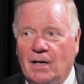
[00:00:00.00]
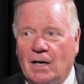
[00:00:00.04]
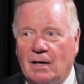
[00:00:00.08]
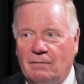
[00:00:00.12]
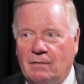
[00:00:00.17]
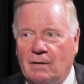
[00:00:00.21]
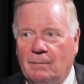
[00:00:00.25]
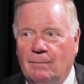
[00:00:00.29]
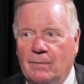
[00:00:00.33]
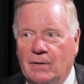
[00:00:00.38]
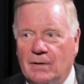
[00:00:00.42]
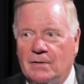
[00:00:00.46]
of
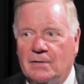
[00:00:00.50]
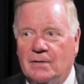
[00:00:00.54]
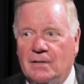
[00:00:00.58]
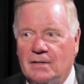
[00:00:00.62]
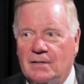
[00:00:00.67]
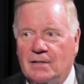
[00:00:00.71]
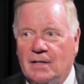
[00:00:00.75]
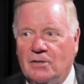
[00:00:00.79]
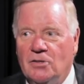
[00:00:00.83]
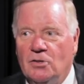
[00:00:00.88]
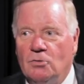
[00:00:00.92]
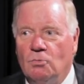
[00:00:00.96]
a
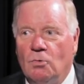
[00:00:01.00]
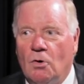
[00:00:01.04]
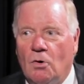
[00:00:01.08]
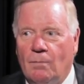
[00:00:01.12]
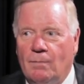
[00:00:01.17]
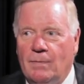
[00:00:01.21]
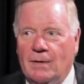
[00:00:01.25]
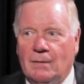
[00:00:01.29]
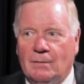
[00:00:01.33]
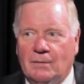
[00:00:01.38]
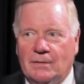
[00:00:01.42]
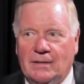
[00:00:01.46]
business and you won't
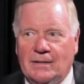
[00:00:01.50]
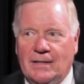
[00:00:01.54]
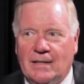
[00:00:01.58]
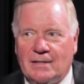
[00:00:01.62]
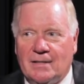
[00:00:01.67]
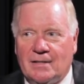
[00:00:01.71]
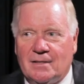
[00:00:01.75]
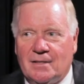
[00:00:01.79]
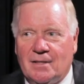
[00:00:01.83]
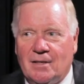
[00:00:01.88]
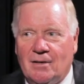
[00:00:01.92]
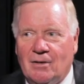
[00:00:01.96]
be able to
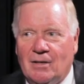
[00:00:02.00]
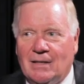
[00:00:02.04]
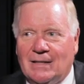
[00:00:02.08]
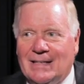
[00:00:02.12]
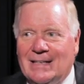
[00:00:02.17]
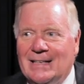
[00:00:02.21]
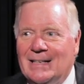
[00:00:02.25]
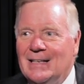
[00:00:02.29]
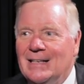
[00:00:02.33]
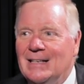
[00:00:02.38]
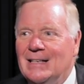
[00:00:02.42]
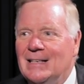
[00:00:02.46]

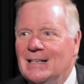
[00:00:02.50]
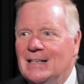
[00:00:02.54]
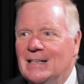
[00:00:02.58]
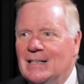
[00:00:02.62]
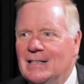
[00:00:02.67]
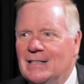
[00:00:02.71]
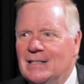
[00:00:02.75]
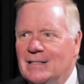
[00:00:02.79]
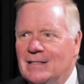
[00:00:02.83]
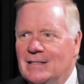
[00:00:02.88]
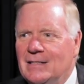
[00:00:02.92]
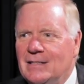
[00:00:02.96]
necessarily
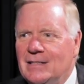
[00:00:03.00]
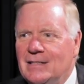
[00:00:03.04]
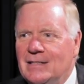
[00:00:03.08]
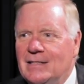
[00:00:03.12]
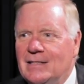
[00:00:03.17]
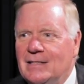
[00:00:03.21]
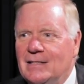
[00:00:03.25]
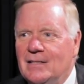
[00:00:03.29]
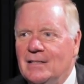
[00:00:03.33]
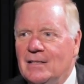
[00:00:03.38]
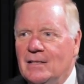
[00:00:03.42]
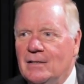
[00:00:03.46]

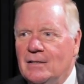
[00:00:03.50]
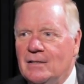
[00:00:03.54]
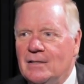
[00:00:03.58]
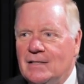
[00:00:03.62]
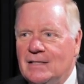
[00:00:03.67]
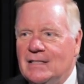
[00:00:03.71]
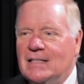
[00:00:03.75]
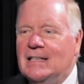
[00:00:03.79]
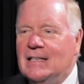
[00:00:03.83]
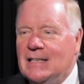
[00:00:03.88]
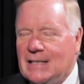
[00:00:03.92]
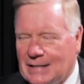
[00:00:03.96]

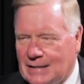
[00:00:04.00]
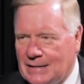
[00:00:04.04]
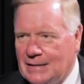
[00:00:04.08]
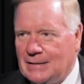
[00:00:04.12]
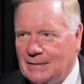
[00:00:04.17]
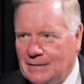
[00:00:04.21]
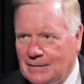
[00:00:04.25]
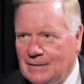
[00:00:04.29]
see it.